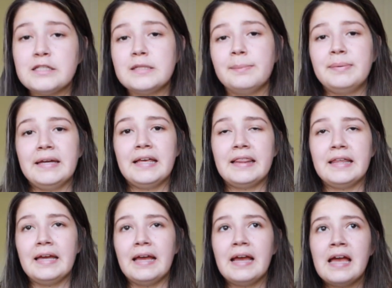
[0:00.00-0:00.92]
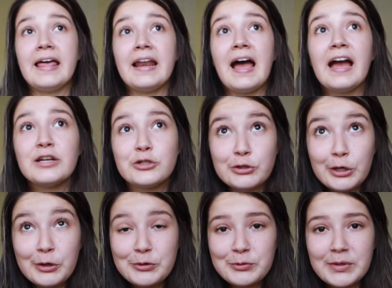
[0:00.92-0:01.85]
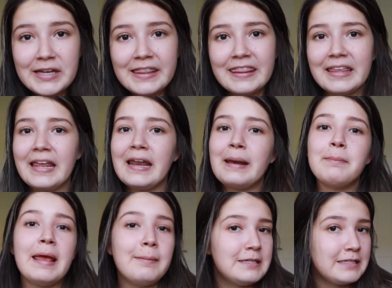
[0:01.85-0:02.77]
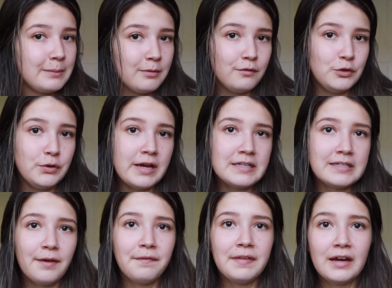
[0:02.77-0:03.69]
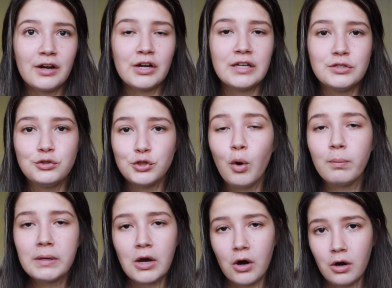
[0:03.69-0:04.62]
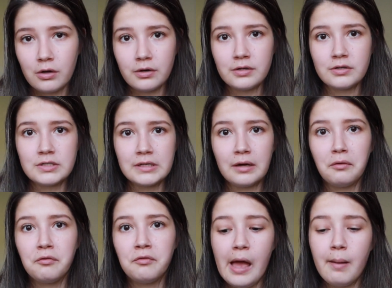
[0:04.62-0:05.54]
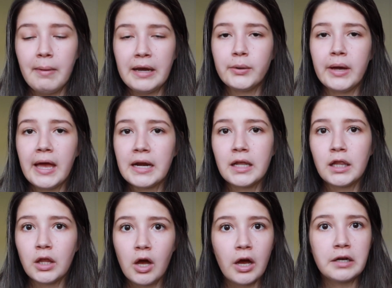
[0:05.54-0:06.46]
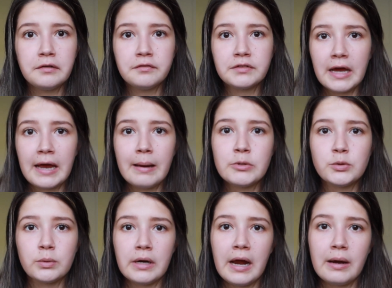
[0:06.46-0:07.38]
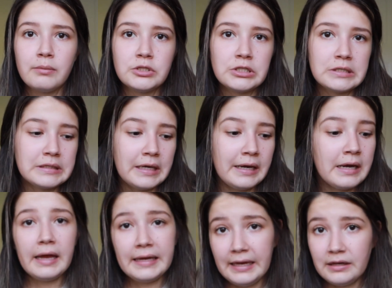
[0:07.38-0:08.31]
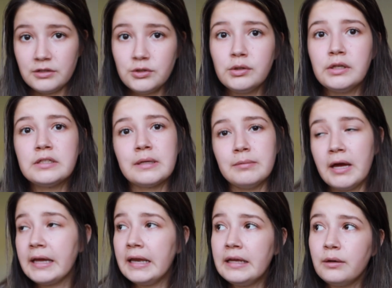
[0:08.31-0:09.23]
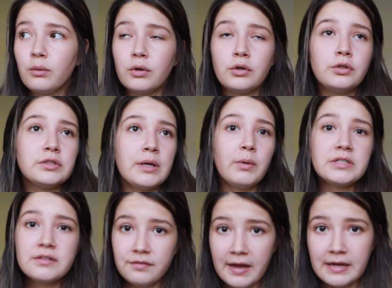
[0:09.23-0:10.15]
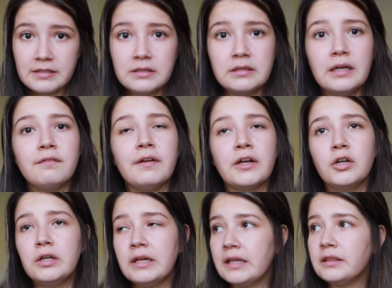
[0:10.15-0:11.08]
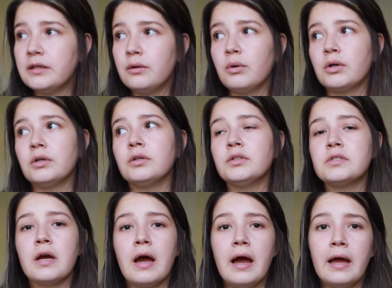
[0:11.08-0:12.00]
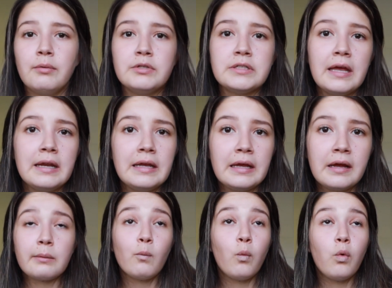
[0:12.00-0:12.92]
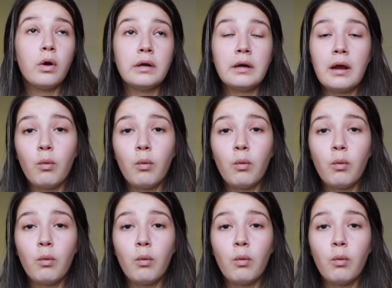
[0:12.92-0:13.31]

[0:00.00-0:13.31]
is the big thing that I struggled with, and maybe some of you guys out there, is don't be hard on yourself. I know I had a lot of times where I was just like, I can't do this, I'm not getting orders, I wasn't fast enough, I couldn't get the orders, I was getting one